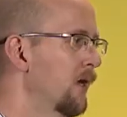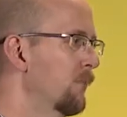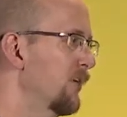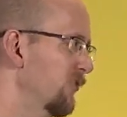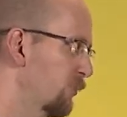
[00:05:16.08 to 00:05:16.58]

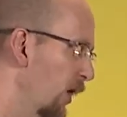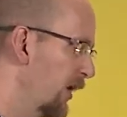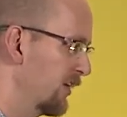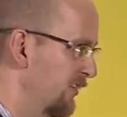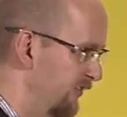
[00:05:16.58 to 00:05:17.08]
But it's
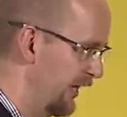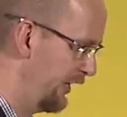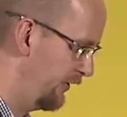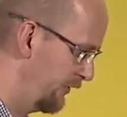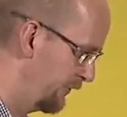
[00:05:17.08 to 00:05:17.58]
product design.
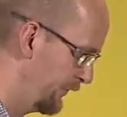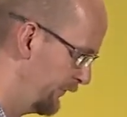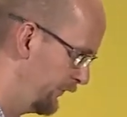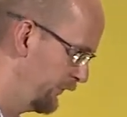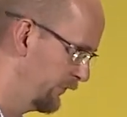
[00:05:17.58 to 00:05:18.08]

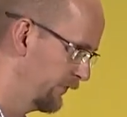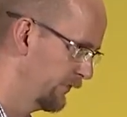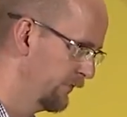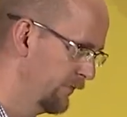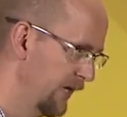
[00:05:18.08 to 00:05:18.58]

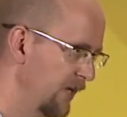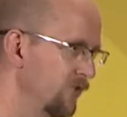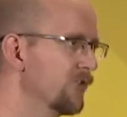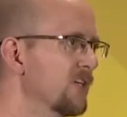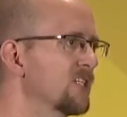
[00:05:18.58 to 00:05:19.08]
And it's
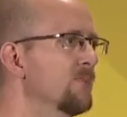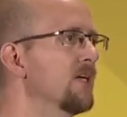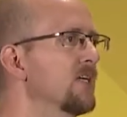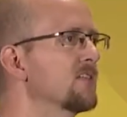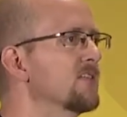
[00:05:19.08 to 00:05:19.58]
user
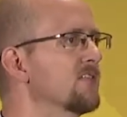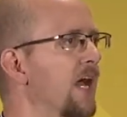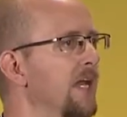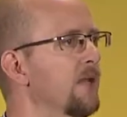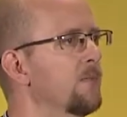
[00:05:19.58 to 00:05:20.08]
experience
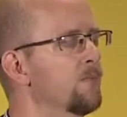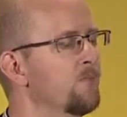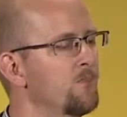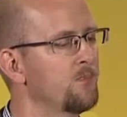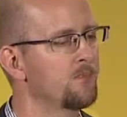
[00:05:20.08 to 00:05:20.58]
design.
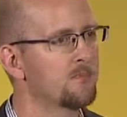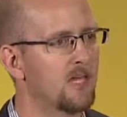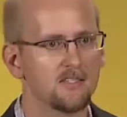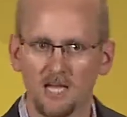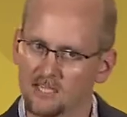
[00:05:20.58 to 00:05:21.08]

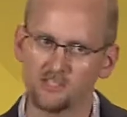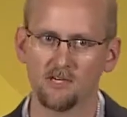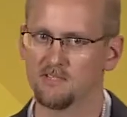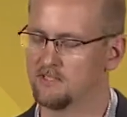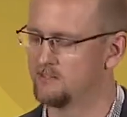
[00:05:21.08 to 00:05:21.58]
And it's not
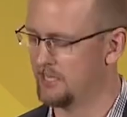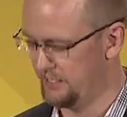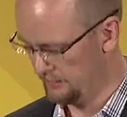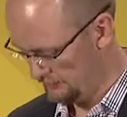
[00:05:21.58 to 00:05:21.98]
service design.